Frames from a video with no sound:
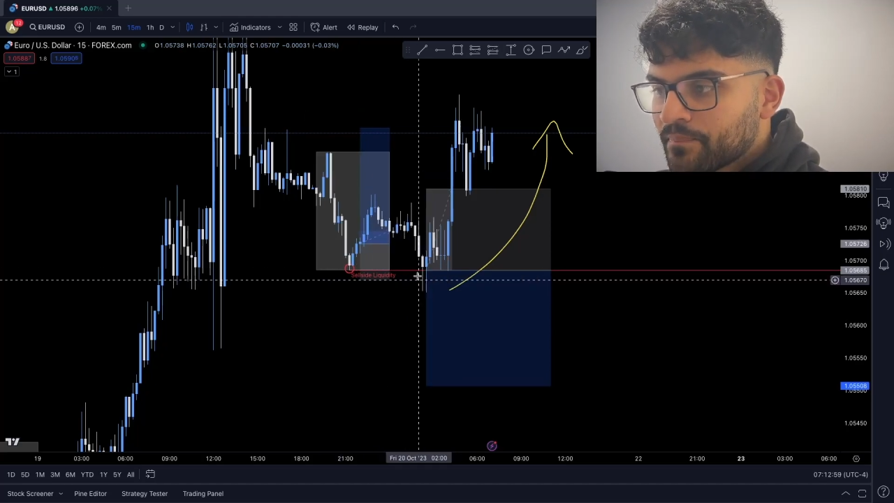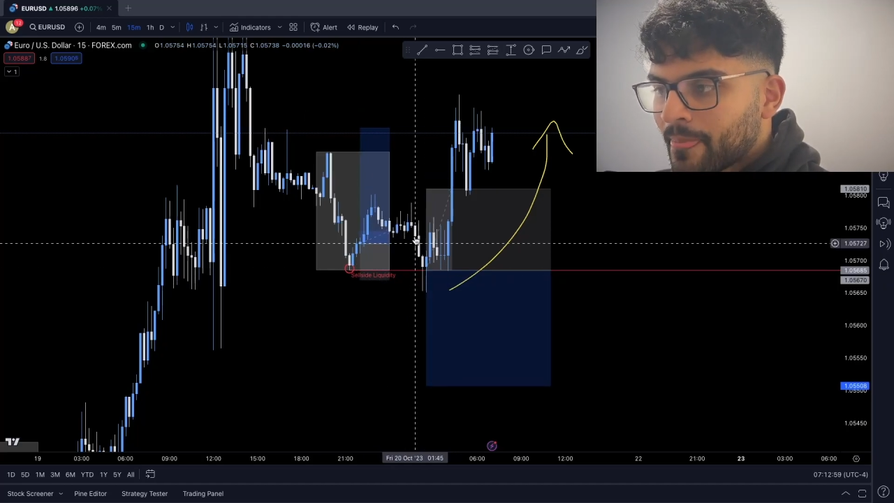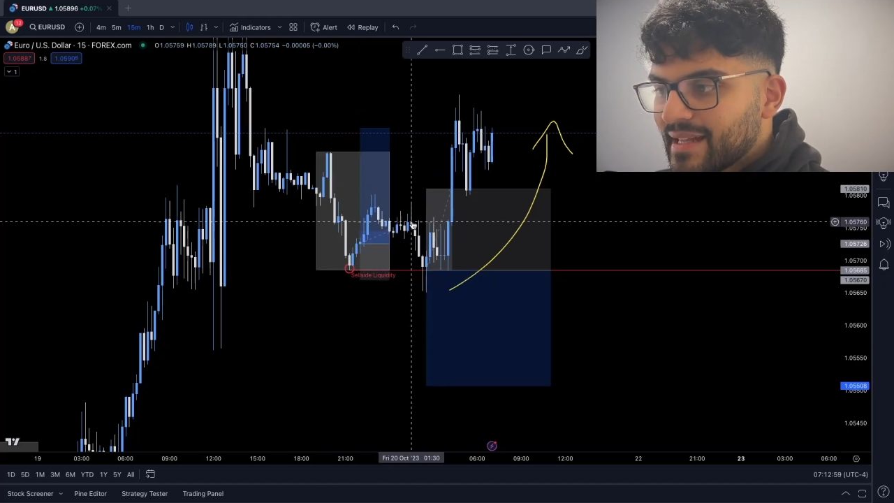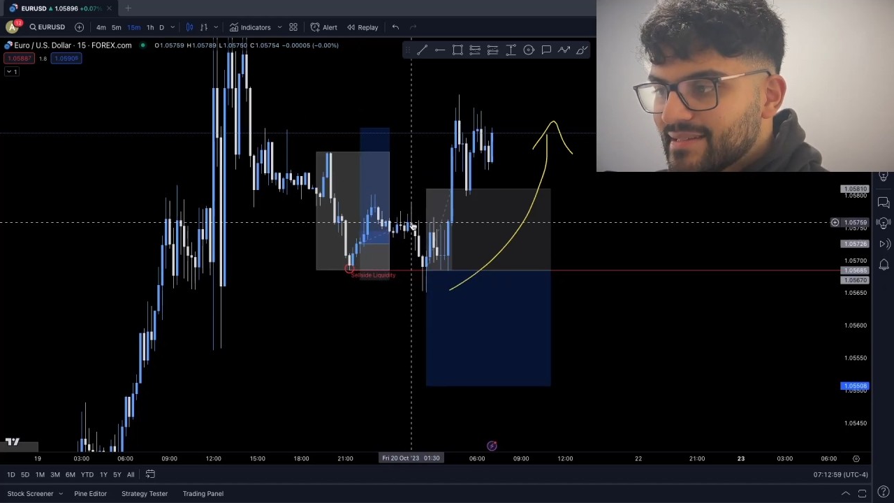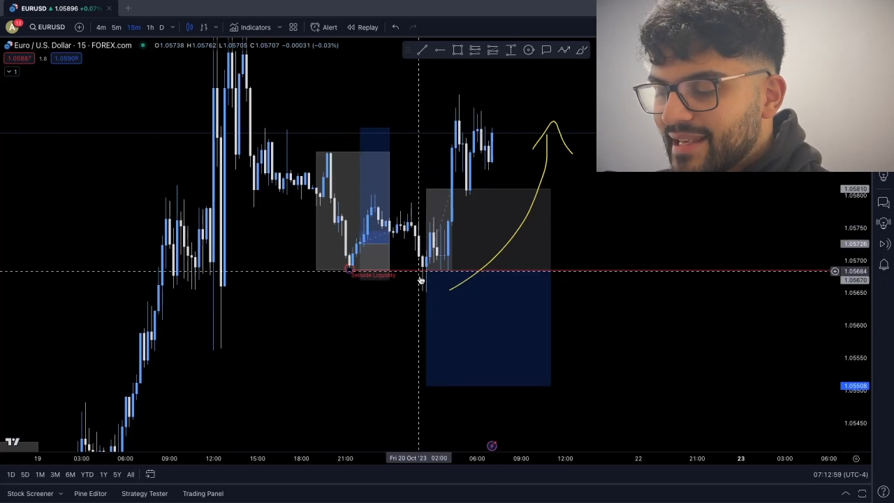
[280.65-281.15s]

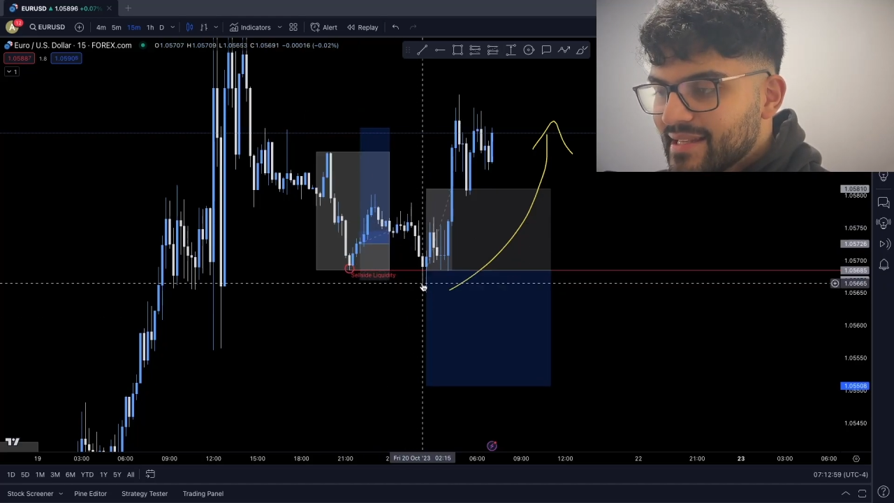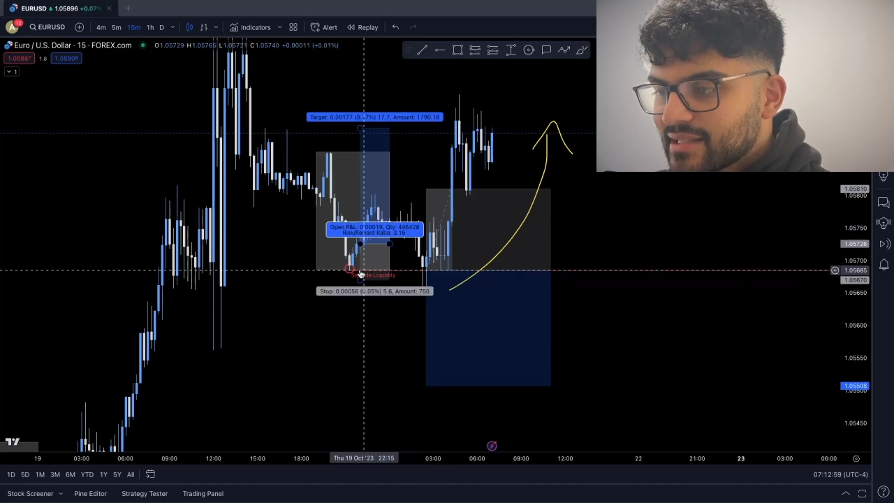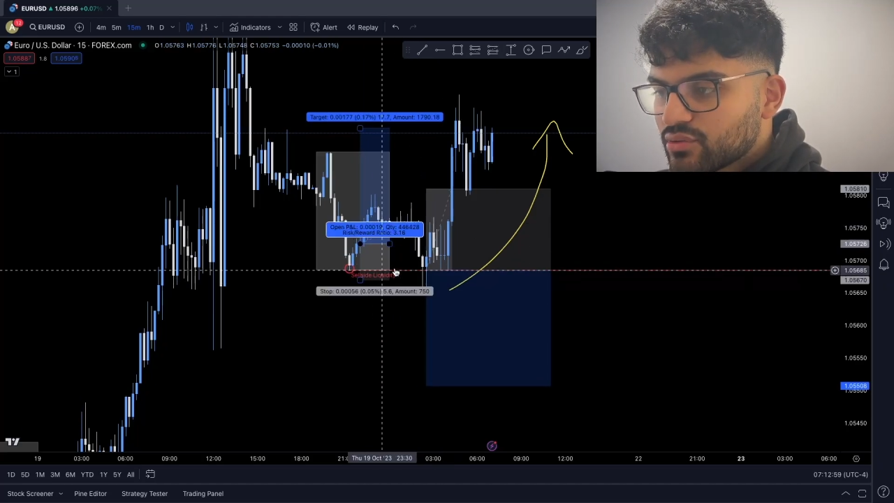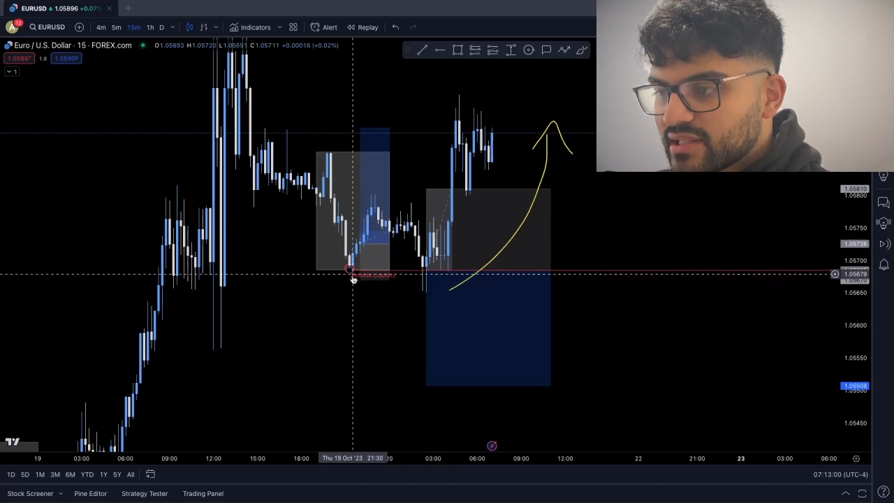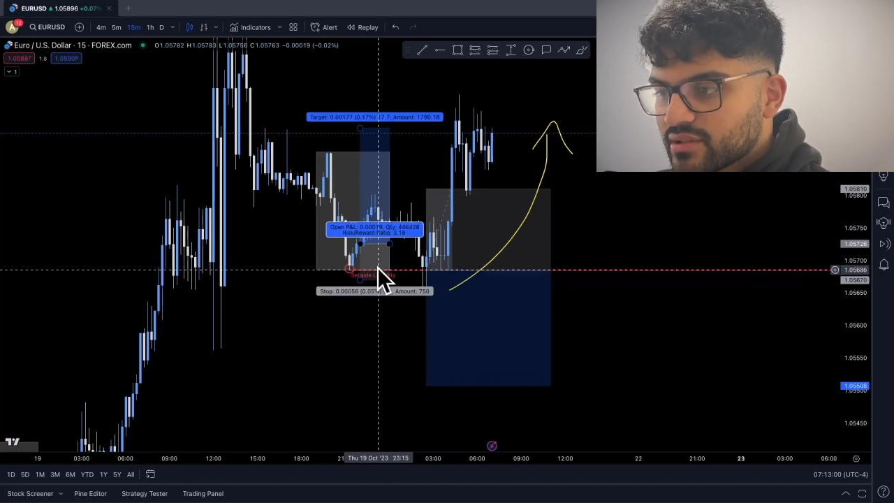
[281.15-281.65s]
it takes
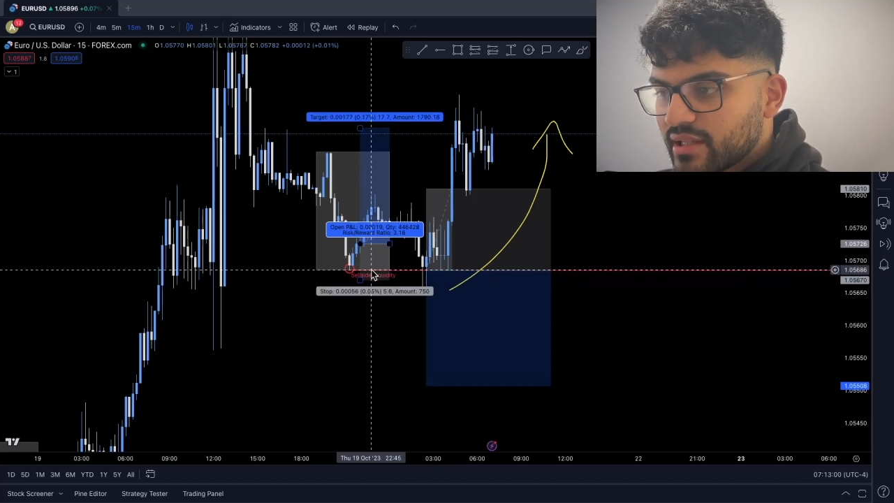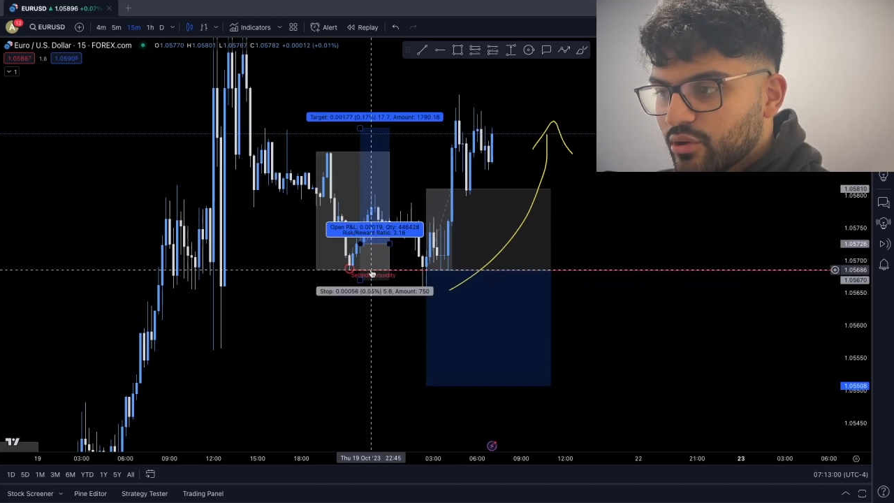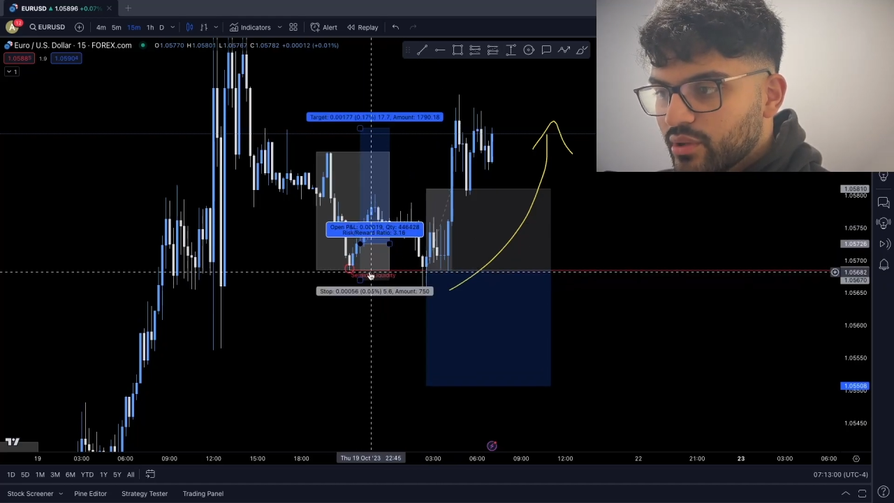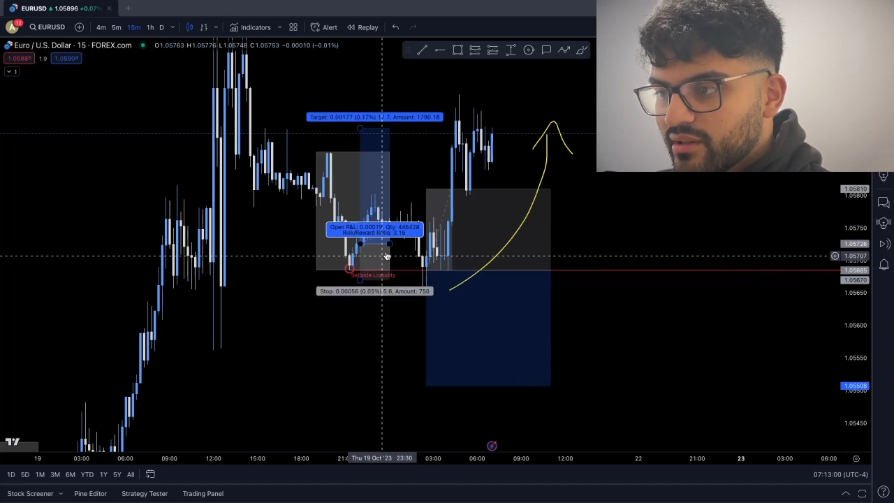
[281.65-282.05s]
out sell side liquidity.